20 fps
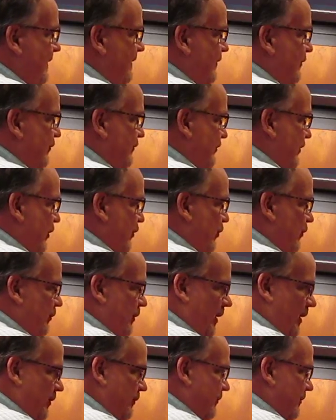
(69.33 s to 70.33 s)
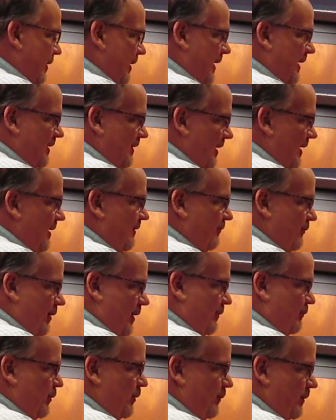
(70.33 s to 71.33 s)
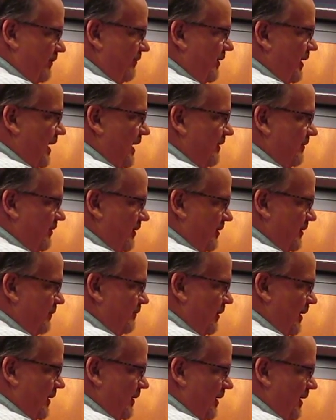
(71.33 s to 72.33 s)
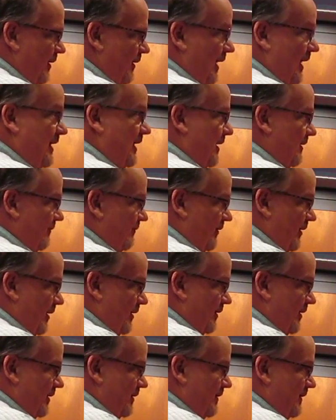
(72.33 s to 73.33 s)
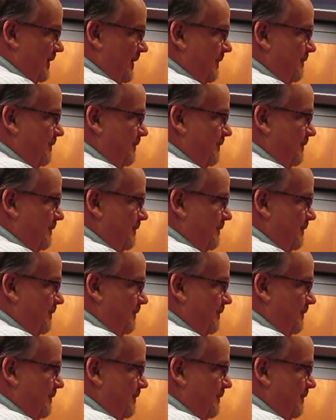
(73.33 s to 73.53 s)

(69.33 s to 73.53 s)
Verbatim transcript: There's no other land left like what we've got sitting right there. I can't find it.